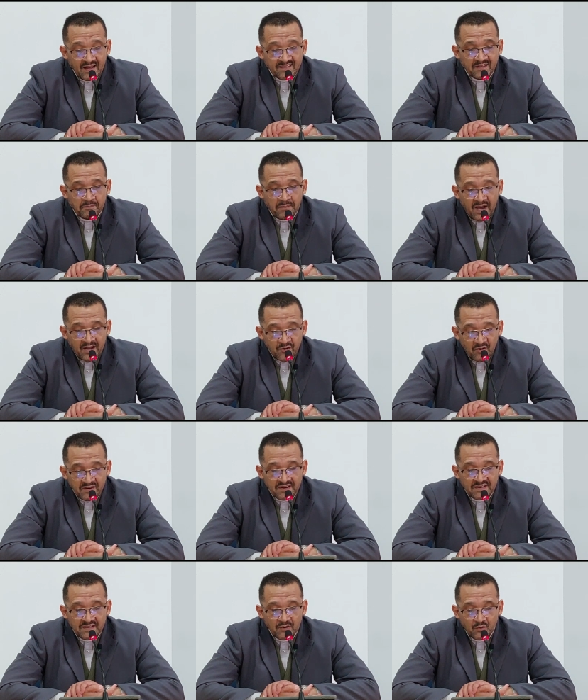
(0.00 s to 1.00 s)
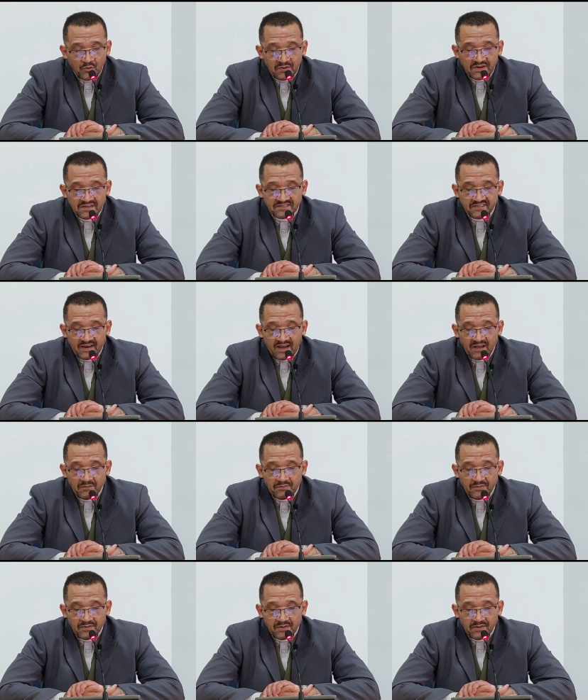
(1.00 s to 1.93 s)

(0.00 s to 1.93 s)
the minority Kuki tribe,